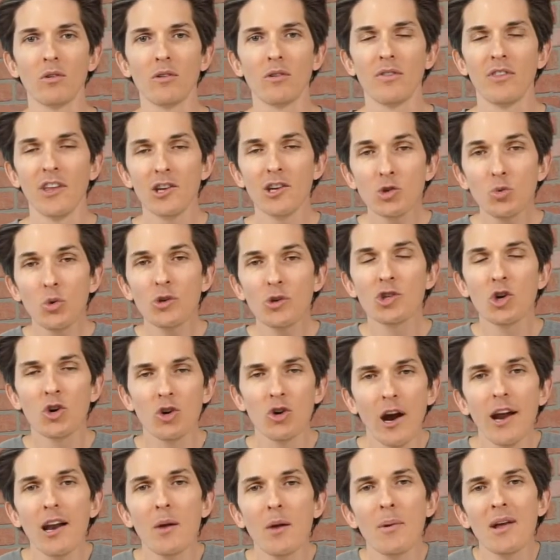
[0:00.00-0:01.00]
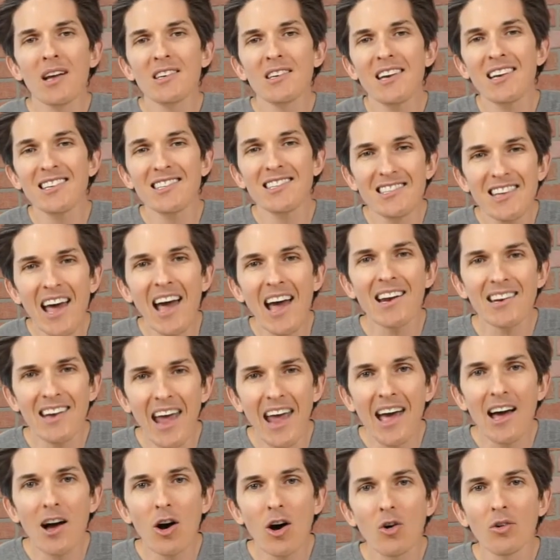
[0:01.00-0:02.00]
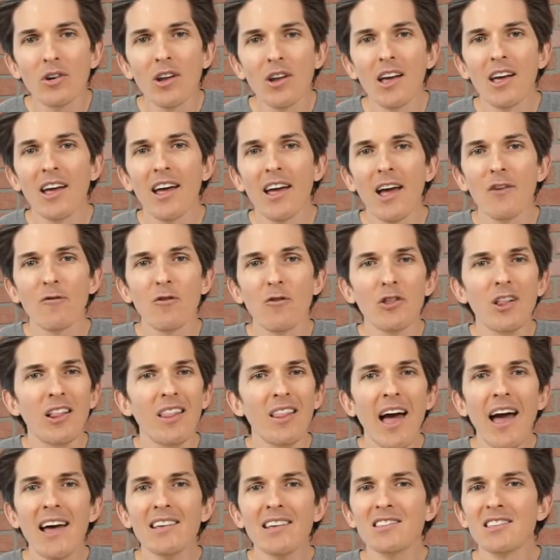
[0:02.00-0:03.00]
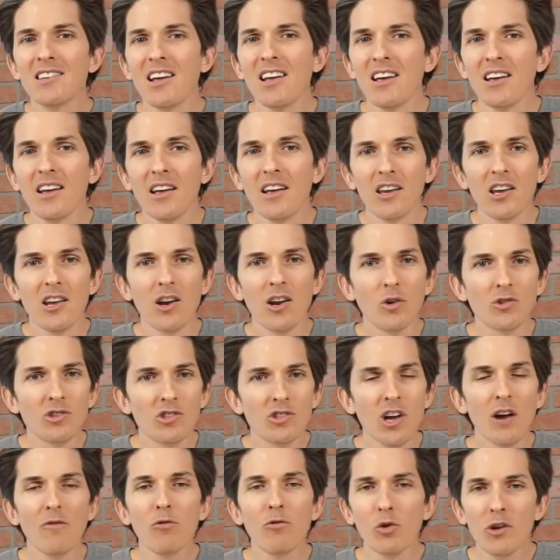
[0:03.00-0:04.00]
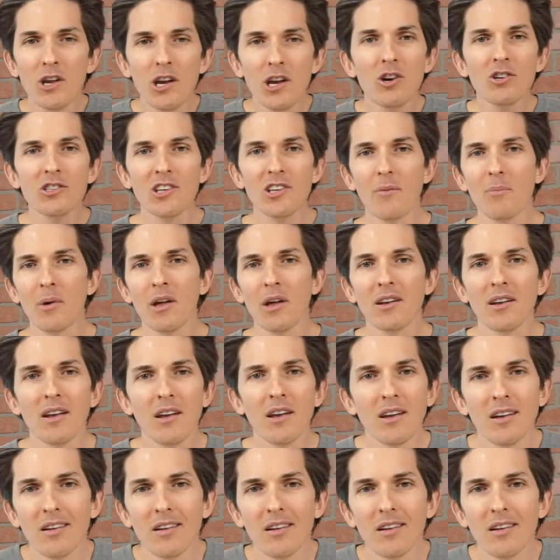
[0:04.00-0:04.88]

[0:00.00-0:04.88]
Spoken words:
This was created because I sat down and for the last, several years, I've been